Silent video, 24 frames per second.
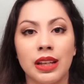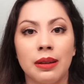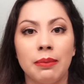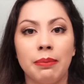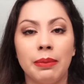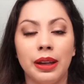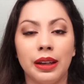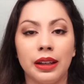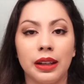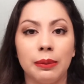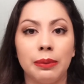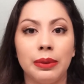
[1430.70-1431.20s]

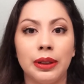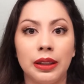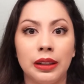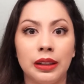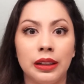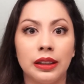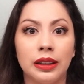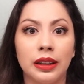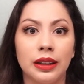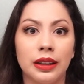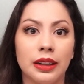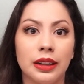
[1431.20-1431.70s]
makeup
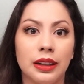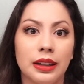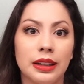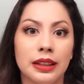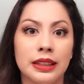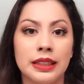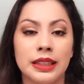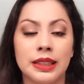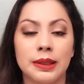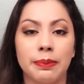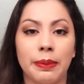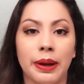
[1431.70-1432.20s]
look
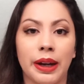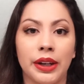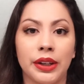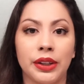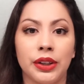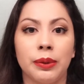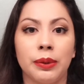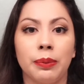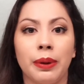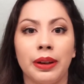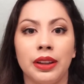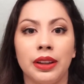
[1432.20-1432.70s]

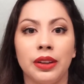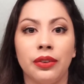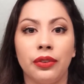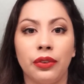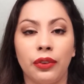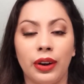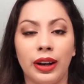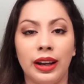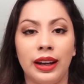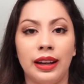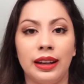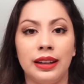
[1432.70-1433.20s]
inspired by the
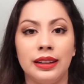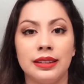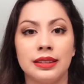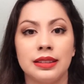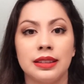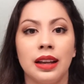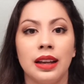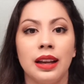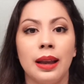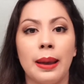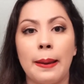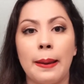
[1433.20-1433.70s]

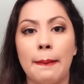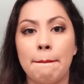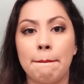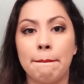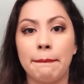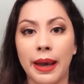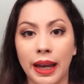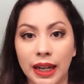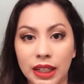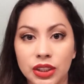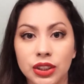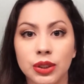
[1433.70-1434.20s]
phrase
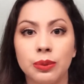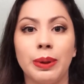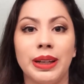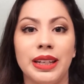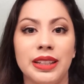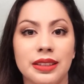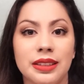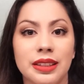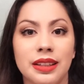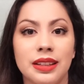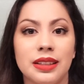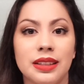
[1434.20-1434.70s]
back to
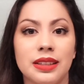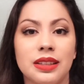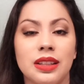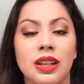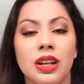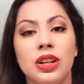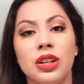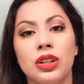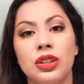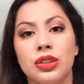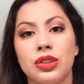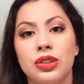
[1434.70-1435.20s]
basics.
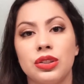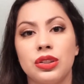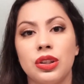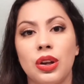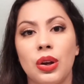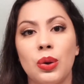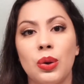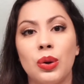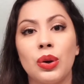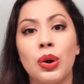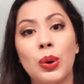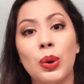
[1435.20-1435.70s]

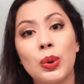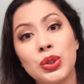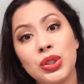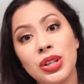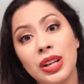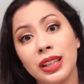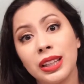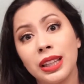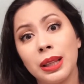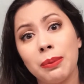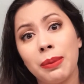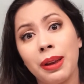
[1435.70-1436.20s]
So go
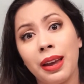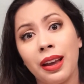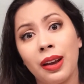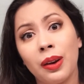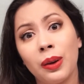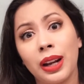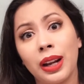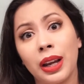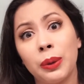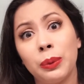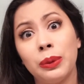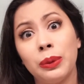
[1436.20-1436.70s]
check them
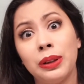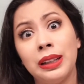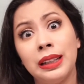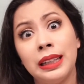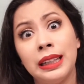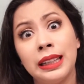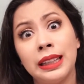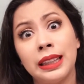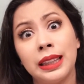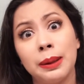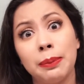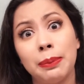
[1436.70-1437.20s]
out. I will
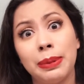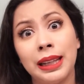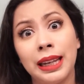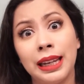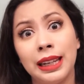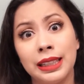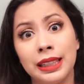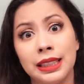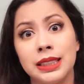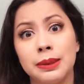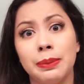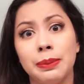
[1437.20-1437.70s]
link the
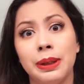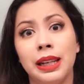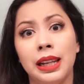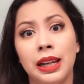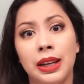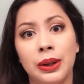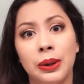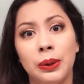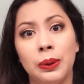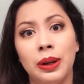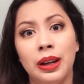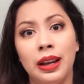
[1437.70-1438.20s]
playlist
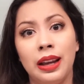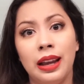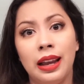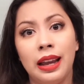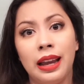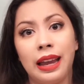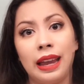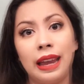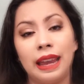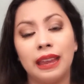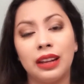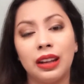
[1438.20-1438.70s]
below.
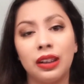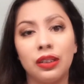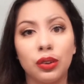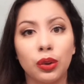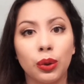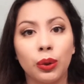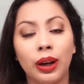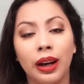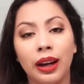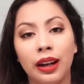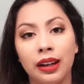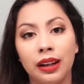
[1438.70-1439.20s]
See what they've
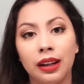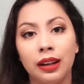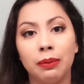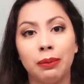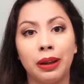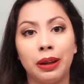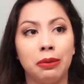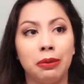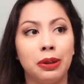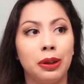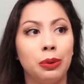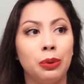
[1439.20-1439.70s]
created.
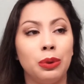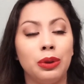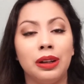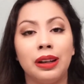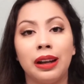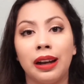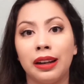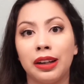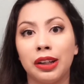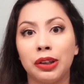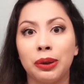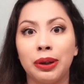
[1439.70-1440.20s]
Maybe we
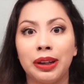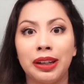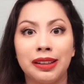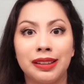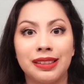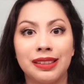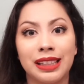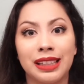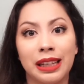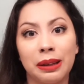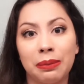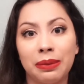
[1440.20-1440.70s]
kind of created
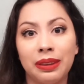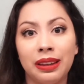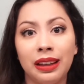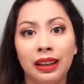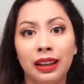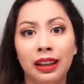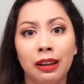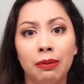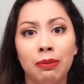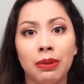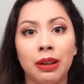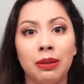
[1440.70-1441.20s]
the same
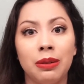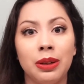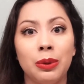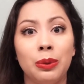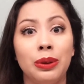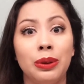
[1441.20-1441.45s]
thing. Maybe